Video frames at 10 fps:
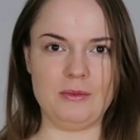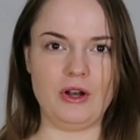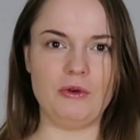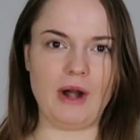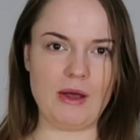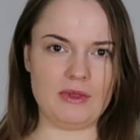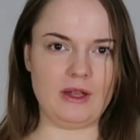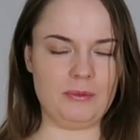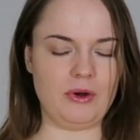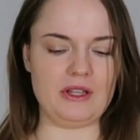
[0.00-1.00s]
But around
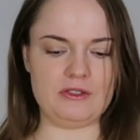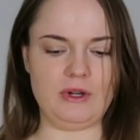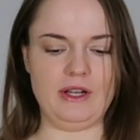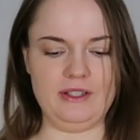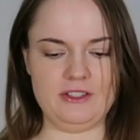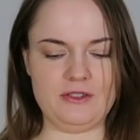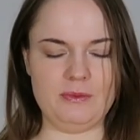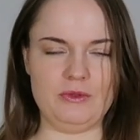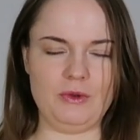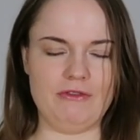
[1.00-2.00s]
that price range,
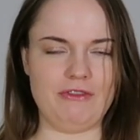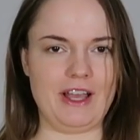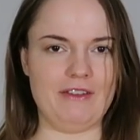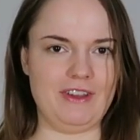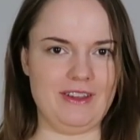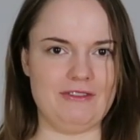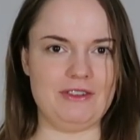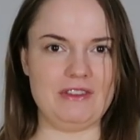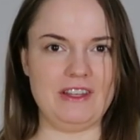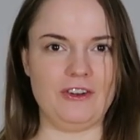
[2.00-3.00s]
between 5 and
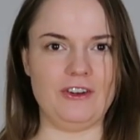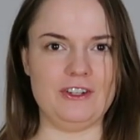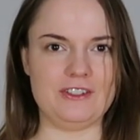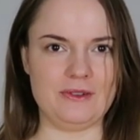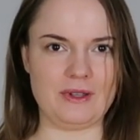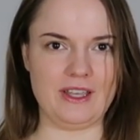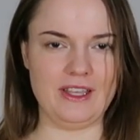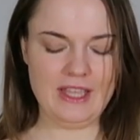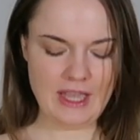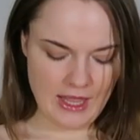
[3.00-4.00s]
$15, okay?